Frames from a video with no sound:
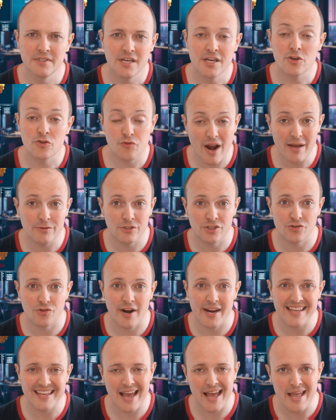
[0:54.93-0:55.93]

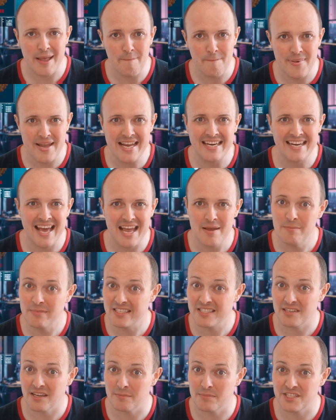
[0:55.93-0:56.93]
CrowdStrike, a big name in
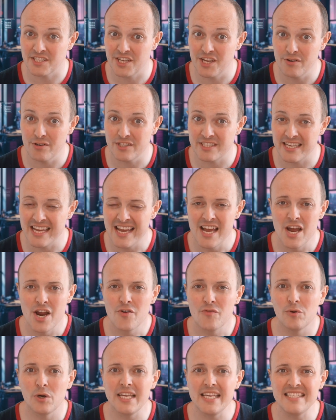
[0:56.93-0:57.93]
cybersecurity,
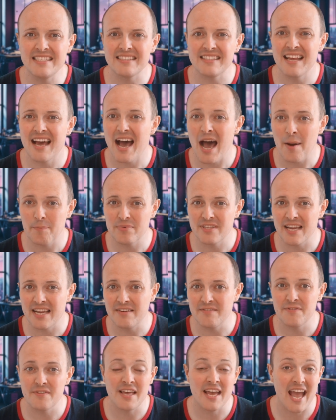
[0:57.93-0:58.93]
released an
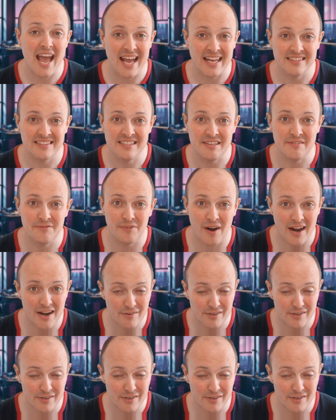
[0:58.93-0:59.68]
update for their antivirus